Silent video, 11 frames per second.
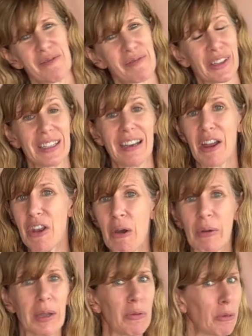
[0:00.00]
really not
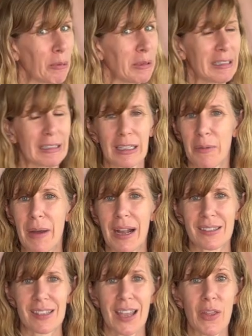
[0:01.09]
knowing, were we going to come
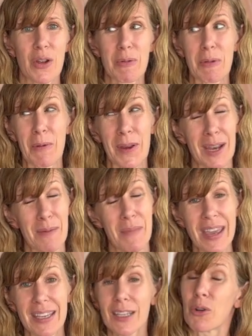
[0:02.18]
back together, we were going to
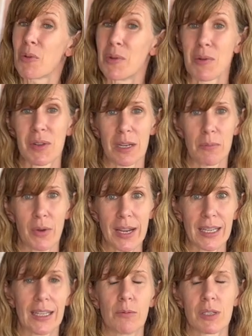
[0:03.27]
make it, or we were going to break
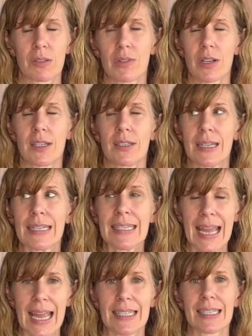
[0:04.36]
it. It was a very
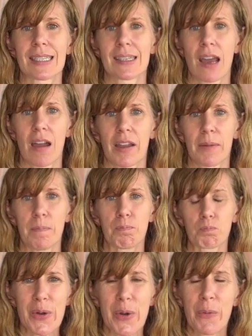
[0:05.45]
intense time.
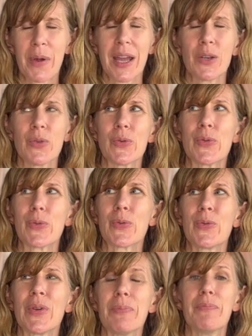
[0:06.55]
When
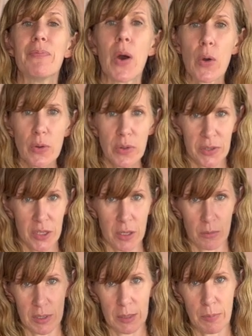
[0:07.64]
we both took
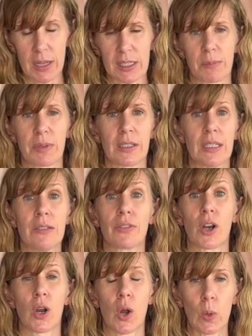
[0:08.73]
responsibility for
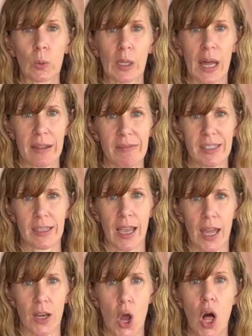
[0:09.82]
our own lives
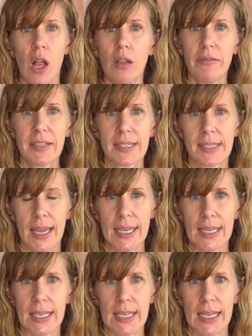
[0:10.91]
again, all of a
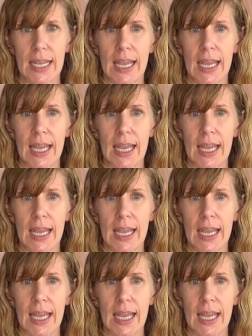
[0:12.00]
sudden,